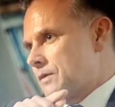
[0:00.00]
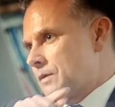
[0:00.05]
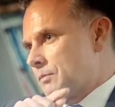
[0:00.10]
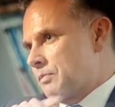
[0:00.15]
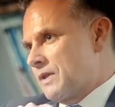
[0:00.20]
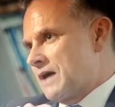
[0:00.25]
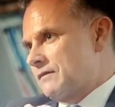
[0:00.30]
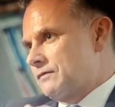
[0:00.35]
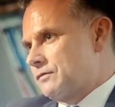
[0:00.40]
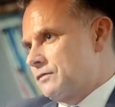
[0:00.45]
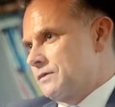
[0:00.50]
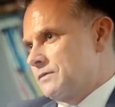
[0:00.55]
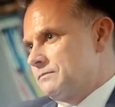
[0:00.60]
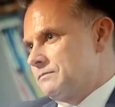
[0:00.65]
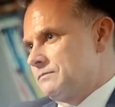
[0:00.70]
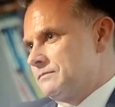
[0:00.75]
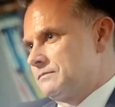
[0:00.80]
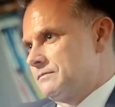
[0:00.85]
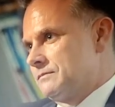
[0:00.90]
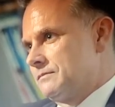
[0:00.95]
The
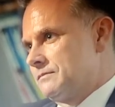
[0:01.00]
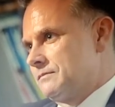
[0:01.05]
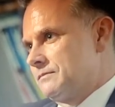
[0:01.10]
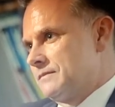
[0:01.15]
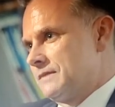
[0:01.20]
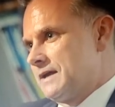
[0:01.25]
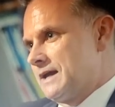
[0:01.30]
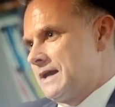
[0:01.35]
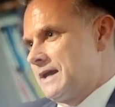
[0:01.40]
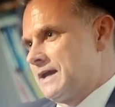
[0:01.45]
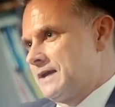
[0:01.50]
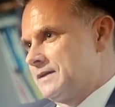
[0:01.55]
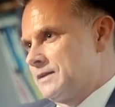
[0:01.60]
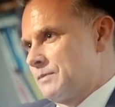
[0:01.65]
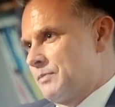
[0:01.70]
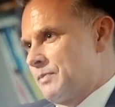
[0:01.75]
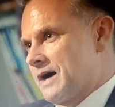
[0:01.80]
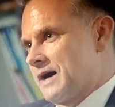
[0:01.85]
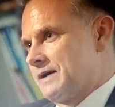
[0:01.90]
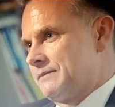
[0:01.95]
platform and
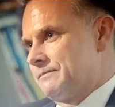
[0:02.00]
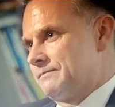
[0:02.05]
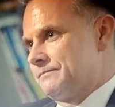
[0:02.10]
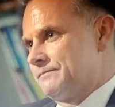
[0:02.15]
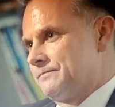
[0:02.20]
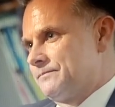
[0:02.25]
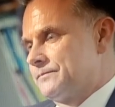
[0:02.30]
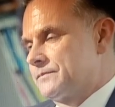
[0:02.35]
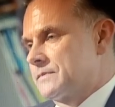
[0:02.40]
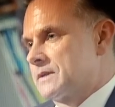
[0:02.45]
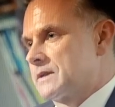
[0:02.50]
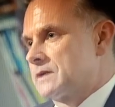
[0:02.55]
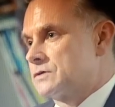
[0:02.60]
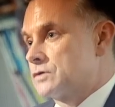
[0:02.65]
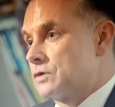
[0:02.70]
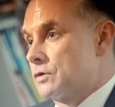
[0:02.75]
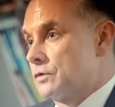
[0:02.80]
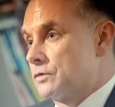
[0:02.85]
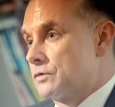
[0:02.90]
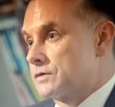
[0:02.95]
the pipe.
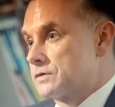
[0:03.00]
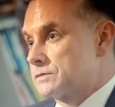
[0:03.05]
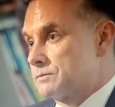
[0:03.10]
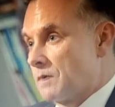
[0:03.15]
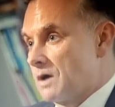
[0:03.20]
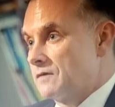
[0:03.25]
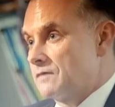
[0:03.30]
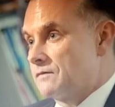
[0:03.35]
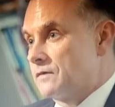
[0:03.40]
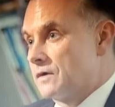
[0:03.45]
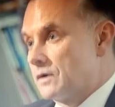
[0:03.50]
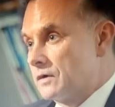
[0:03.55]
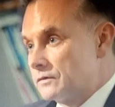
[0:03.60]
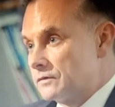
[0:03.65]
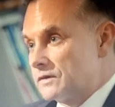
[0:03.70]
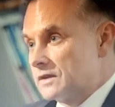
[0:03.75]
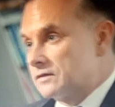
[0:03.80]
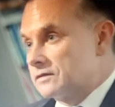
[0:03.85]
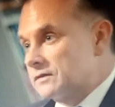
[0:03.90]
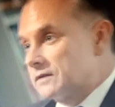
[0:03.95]
So the
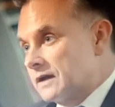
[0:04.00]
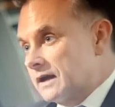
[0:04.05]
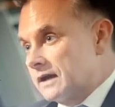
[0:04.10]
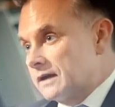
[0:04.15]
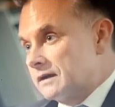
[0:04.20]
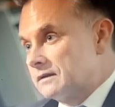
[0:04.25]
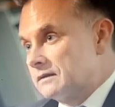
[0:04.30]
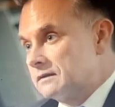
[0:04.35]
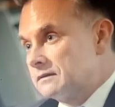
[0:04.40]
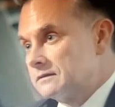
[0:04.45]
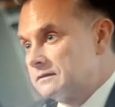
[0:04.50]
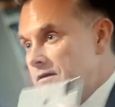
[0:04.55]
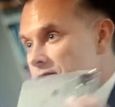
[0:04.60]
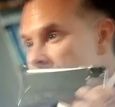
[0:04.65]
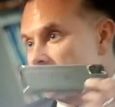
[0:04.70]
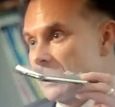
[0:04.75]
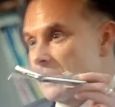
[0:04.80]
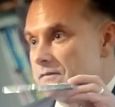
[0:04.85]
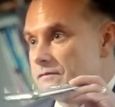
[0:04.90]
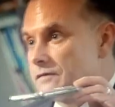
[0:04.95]
smartphone,
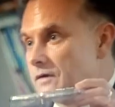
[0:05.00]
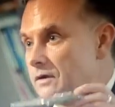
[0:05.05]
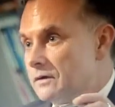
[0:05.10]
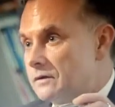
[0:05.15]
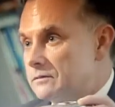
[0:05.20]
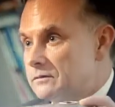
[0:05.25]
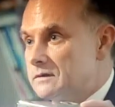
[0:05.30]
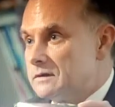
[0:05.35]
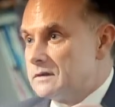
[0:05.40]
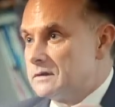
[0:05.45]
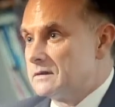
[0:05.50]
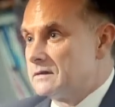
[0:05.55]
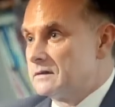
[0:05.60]
this iPhone,